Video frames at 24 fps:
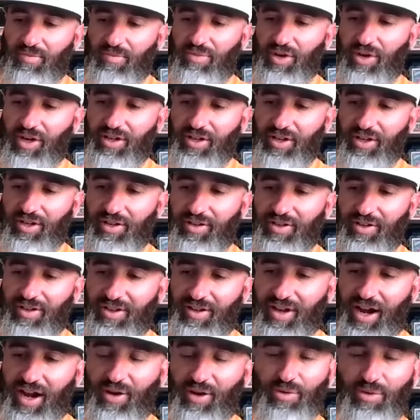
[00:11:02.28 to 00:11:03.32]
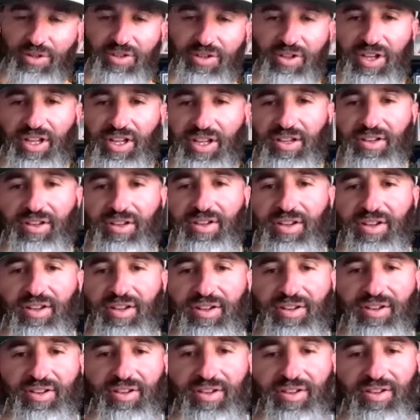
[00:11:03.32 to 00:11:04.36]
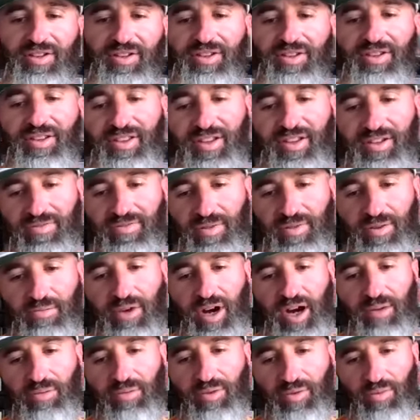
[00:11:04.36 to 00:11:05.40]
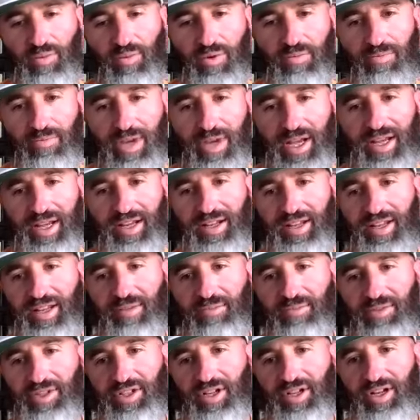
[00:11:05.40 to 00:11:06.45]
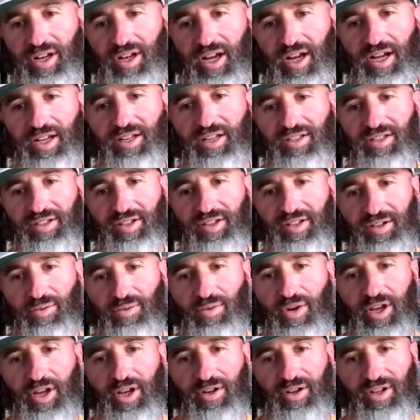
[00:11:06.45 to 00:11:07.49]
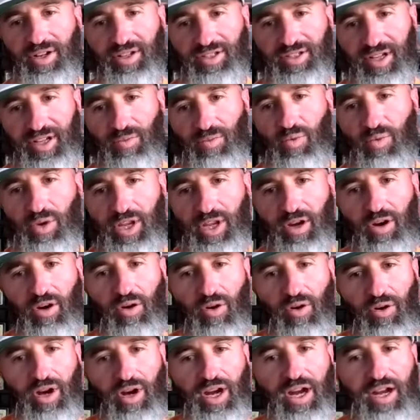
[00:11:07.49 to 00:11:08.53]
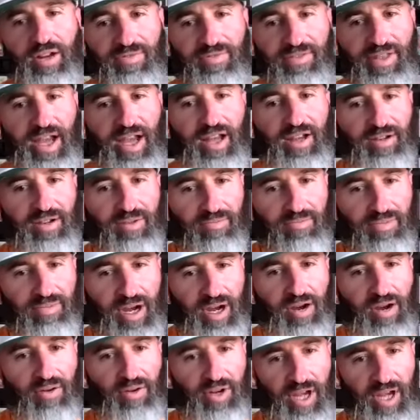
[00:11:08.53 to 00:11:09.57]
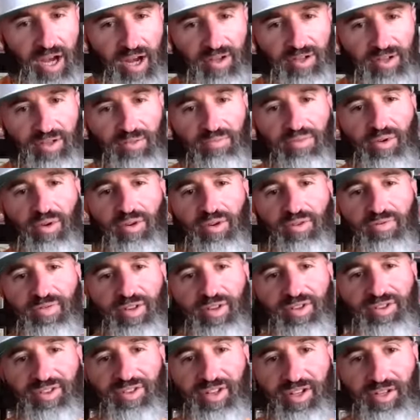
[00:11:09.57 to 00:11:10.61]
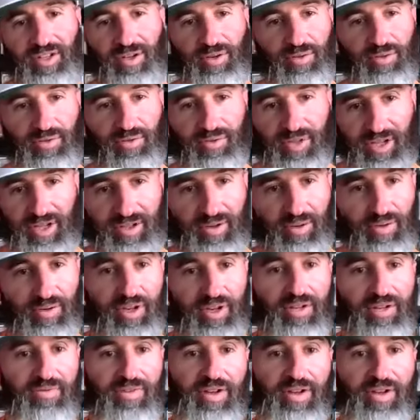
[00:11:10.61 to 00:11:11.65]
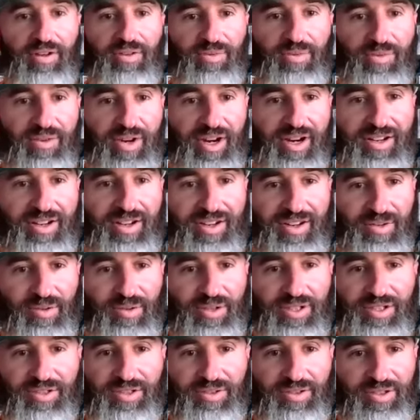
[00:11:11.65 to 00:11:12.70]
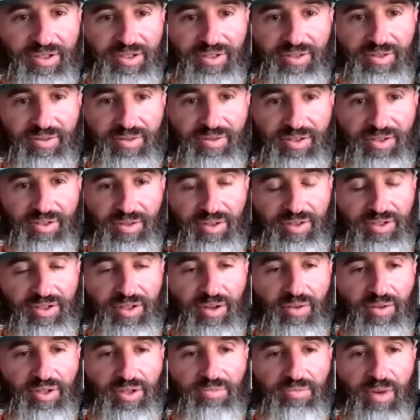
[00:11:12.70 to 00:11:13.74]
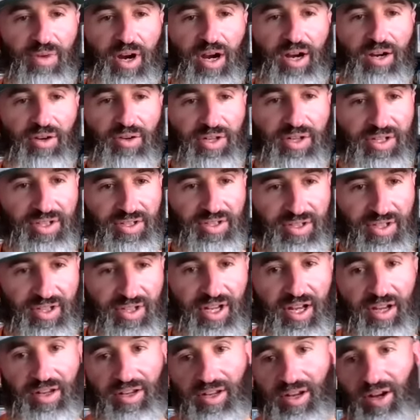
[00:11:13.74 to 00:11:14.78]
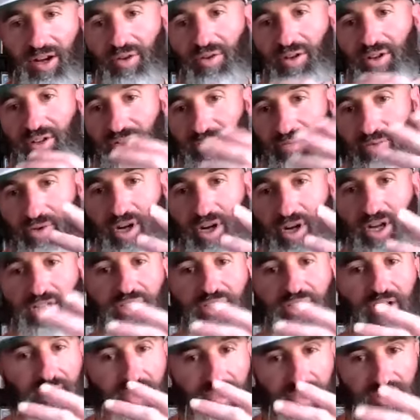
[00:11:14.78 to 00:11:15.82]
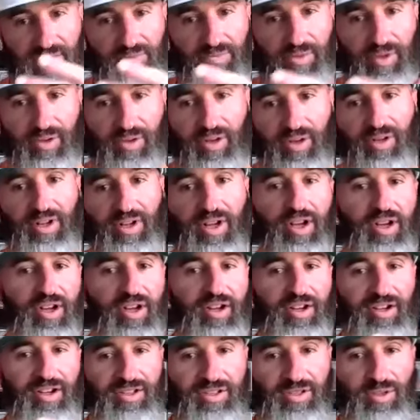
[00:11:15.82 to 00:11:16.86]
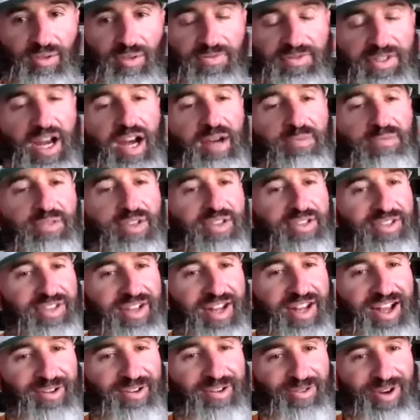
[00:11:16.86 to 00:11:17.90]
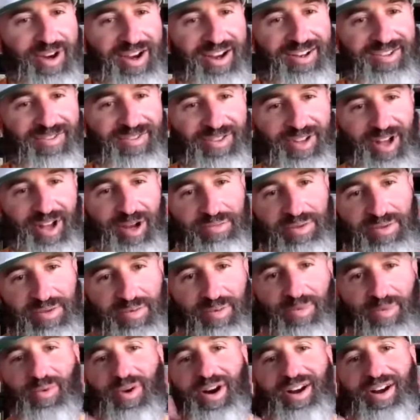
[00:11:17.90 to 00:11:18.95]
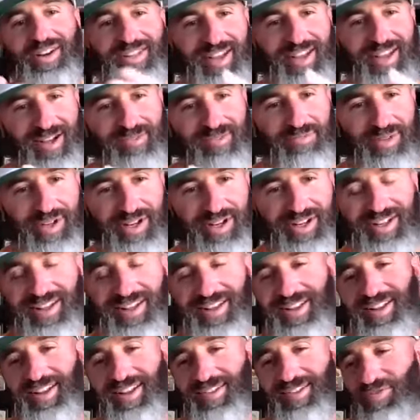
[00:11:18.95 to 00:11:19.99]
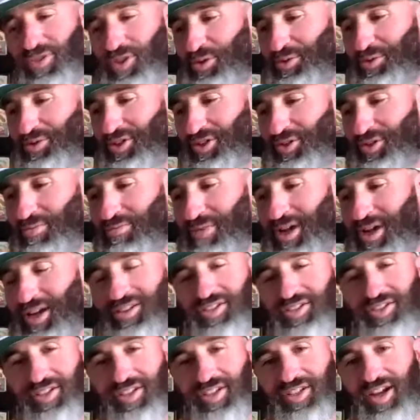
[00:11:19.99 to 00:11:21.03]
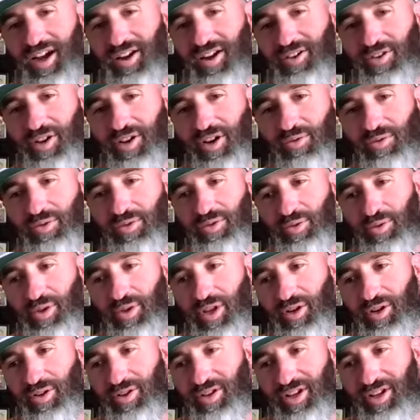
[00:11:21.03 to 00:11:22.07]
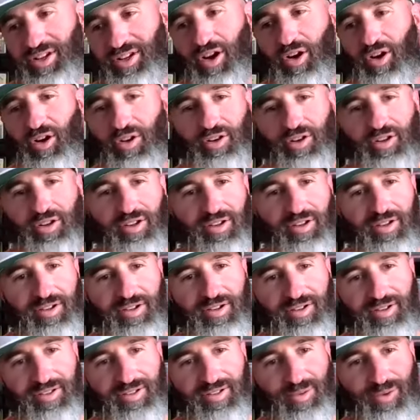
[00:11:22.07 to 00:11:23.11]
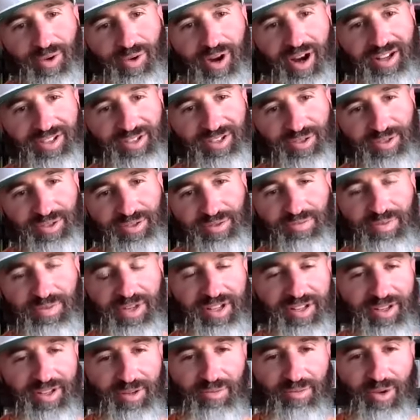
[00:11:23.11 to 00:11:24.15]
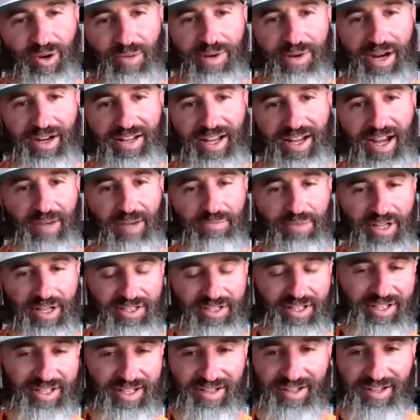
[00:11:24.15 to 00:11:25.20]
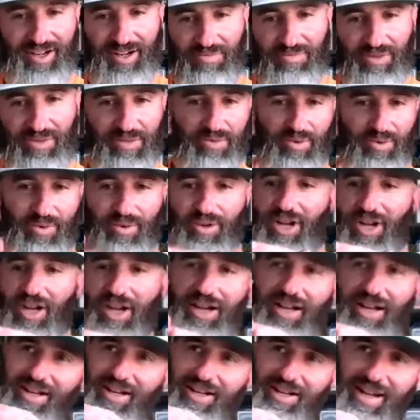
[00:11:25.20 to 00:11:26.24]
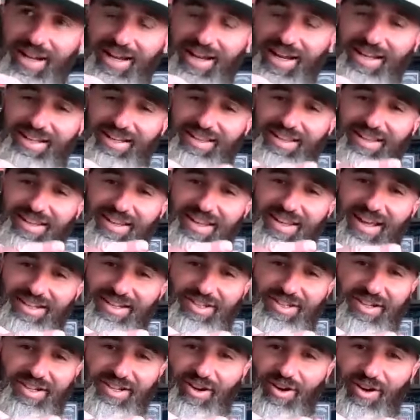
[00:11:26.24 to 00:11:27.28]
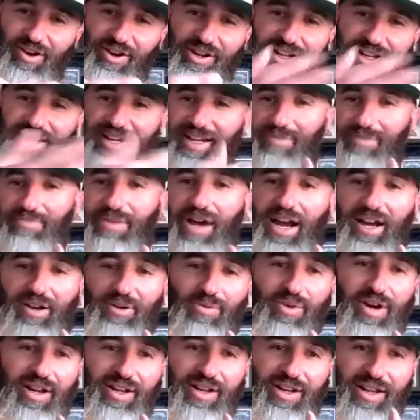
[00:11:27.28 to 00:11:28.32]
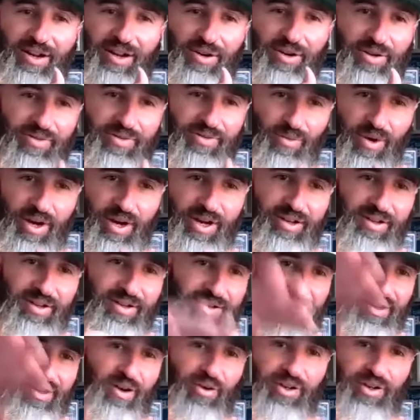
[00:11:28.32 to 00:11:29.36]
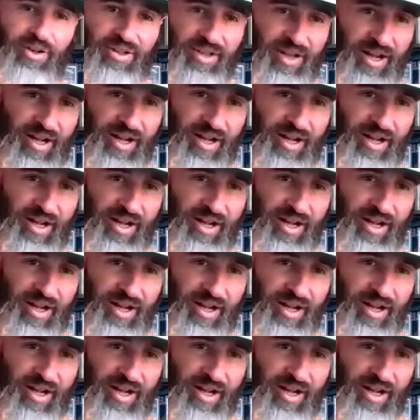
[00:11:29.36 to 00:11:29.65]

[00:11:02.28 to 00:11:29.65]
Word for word: But the, the I always look at the, the the thing from the Bible: we're made in the image and the likeness of the Creator. Is that we all have that power? God is a part of us. Like you're like you're living, right? And it was just it's so inspiring to see that you know inspiration and the Spirit because you've tapped into that, right? And a lot of people want that, but you you mentioned Kyle going through the the dark, right? So speak a little more about that because I think a lot of people they get to the edge of the dark and then they back away. They don't even want to go into